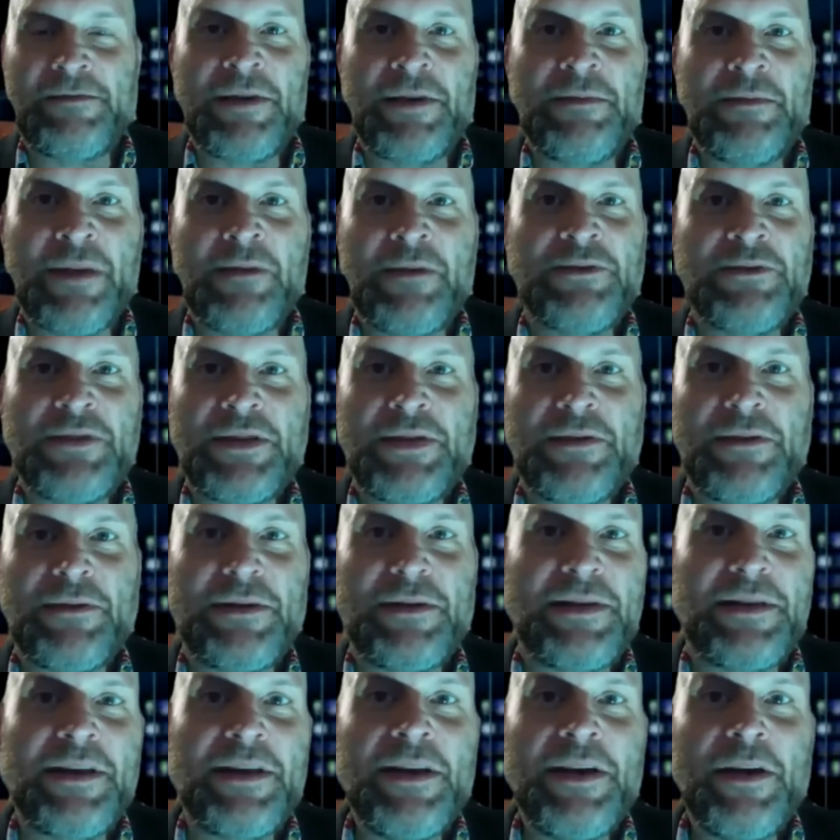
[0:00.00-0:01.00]
Sometimes we
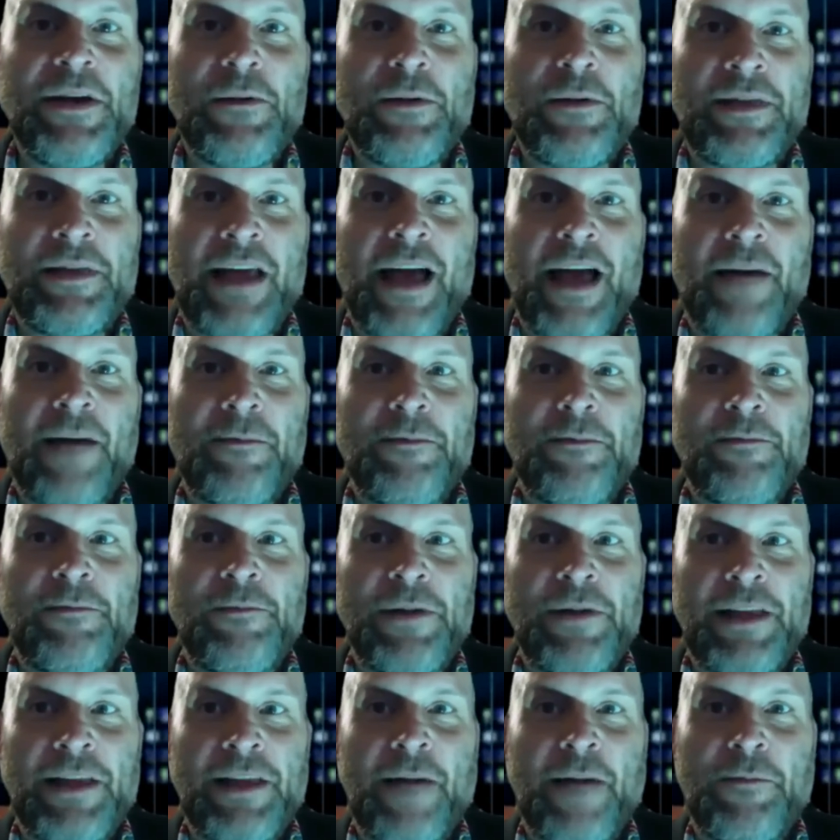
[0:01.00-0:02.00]
do it
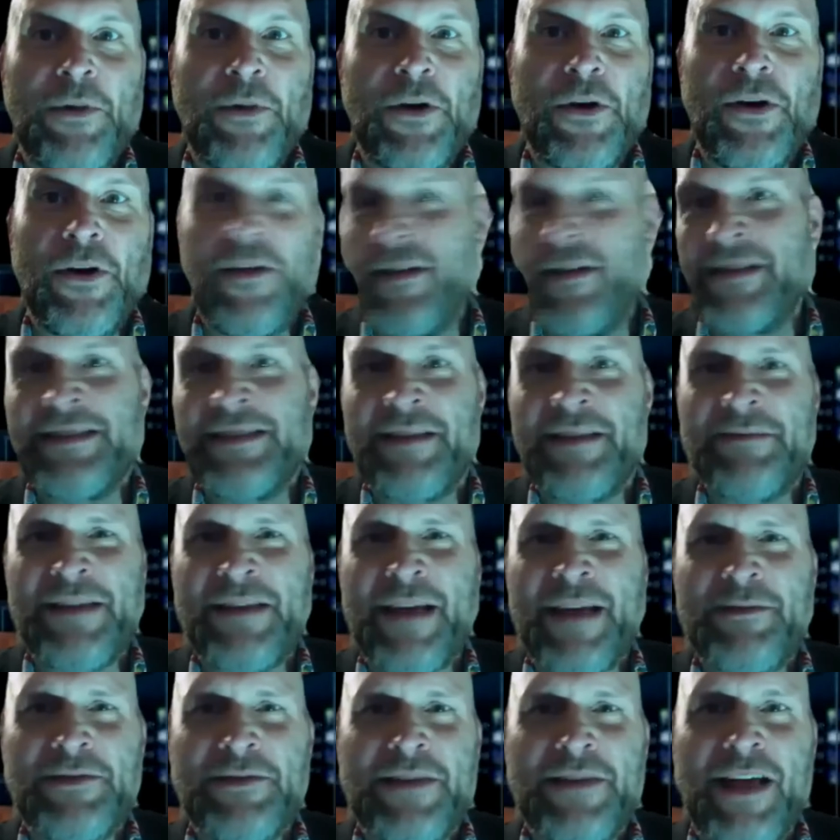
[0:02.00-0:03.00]
without Pearl and
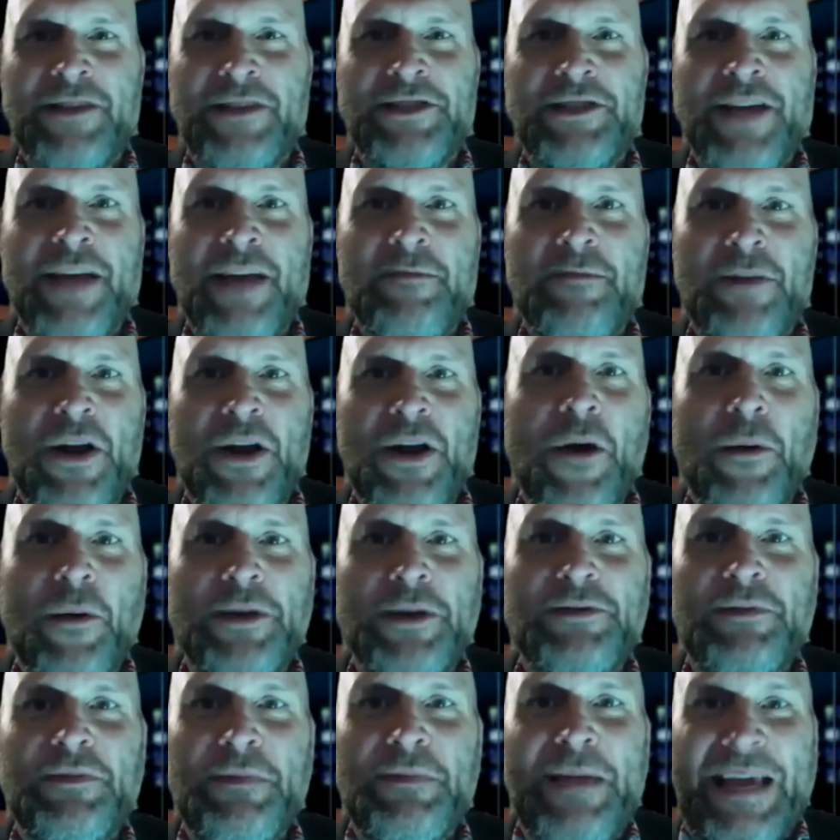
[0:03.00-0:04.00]
sometimes without Jenn, but
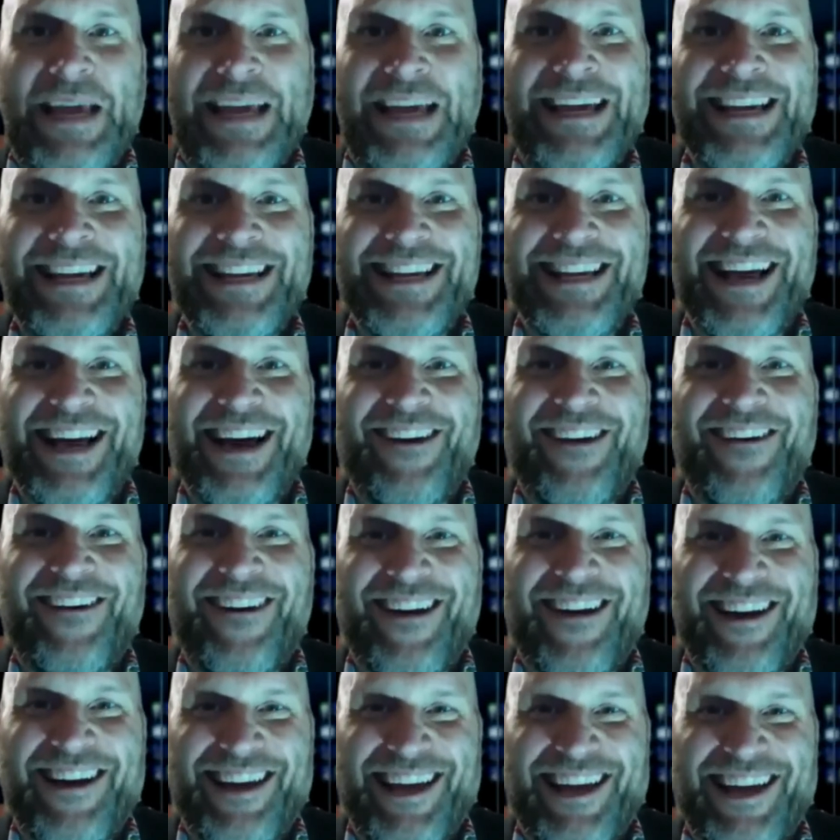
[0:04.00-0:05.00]
always with me. How
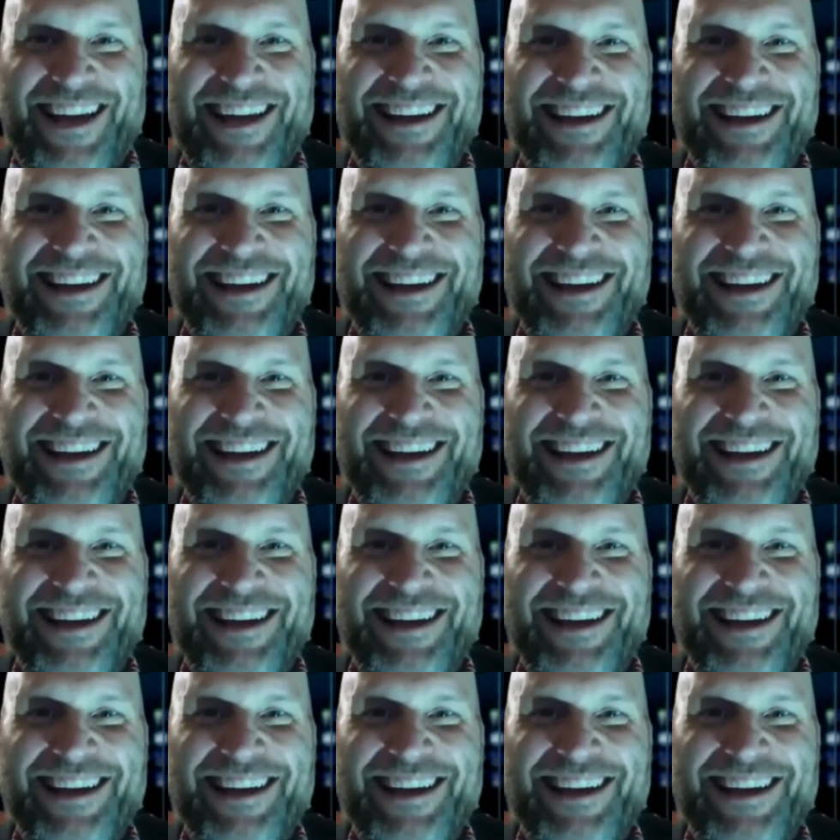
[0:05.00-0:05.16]
are you?